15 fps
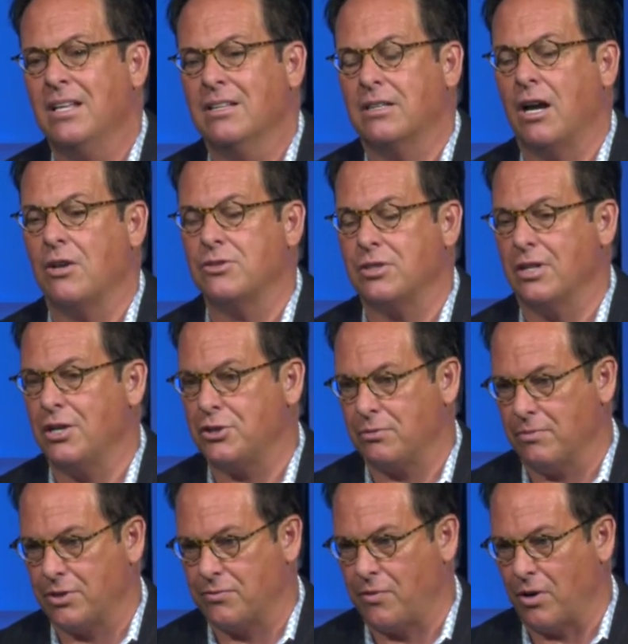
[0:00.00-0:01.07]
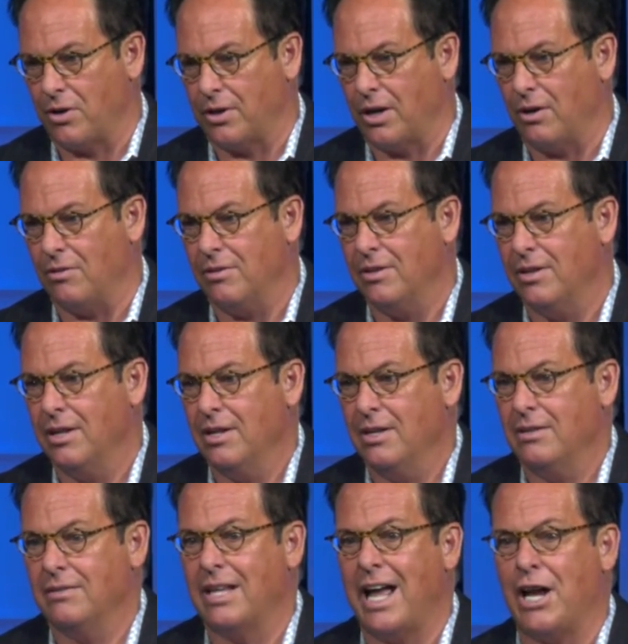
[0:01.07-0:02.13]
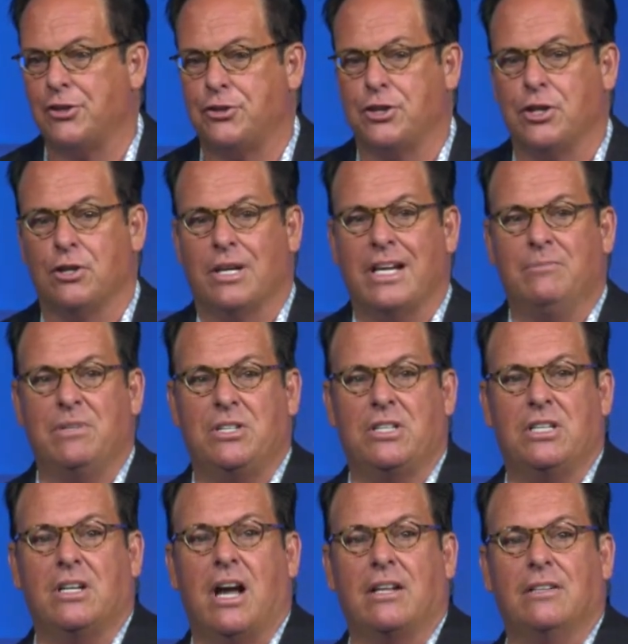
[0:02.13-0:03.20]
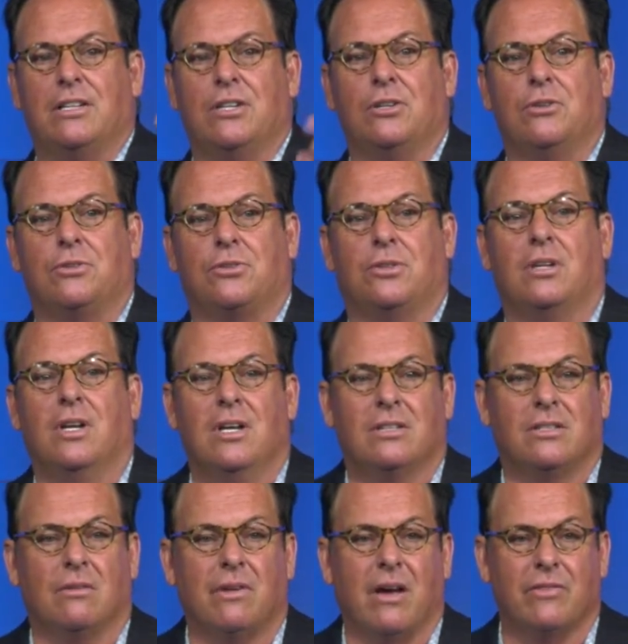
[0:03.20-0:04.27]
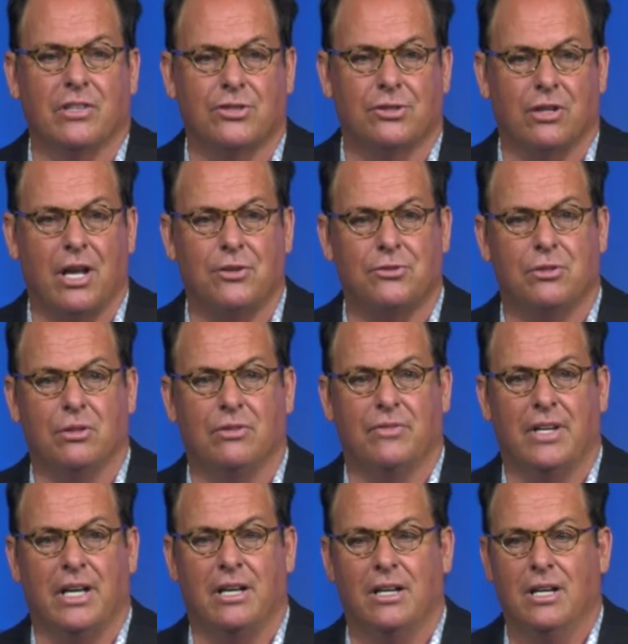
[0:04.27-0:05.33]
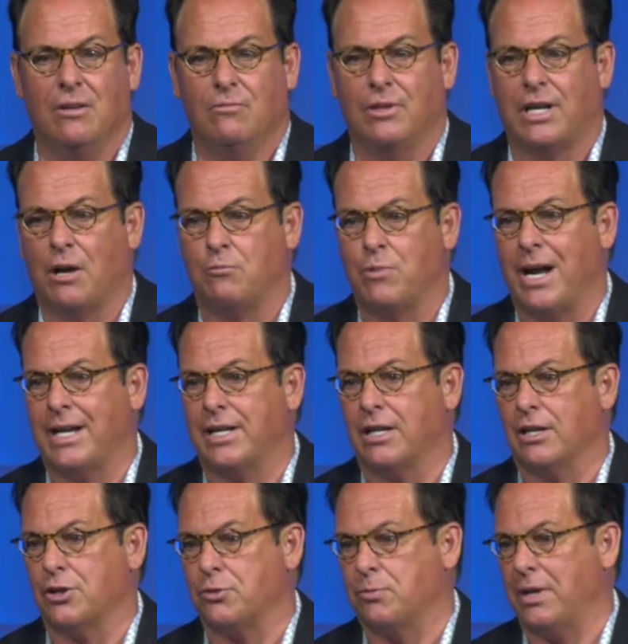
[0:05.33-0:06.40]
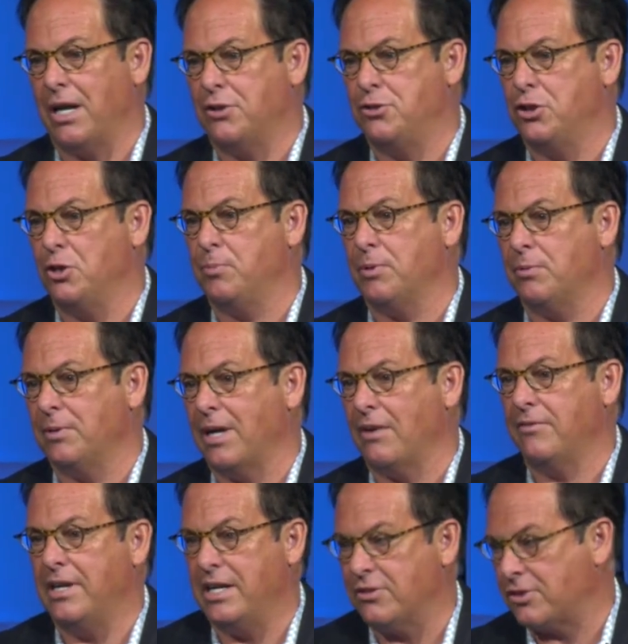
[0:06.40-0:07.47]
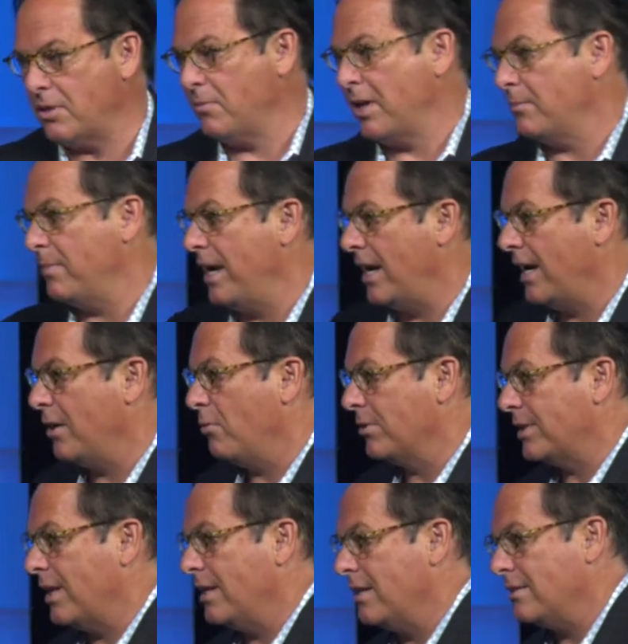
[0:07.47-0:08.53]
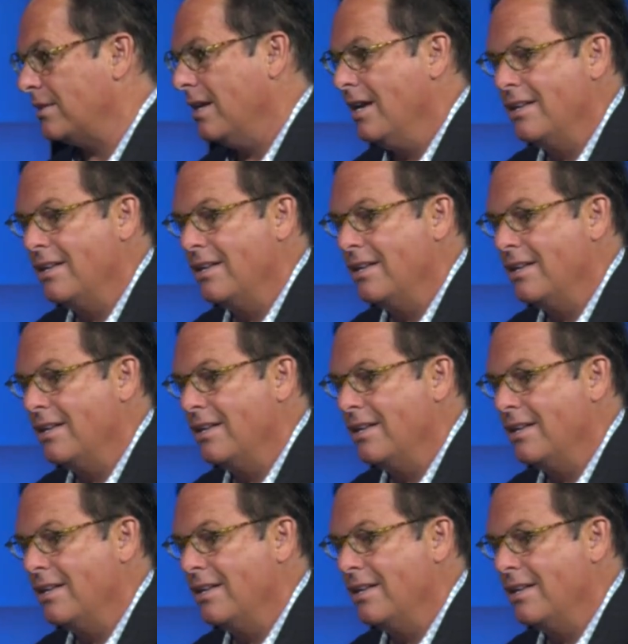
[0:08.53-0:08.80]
The constellation was Virgo. Last year, NBC Nightly News said we have a celestial event. We got Regulus, we got Jupiter, we got Venus. I'm like, man, I know what that is.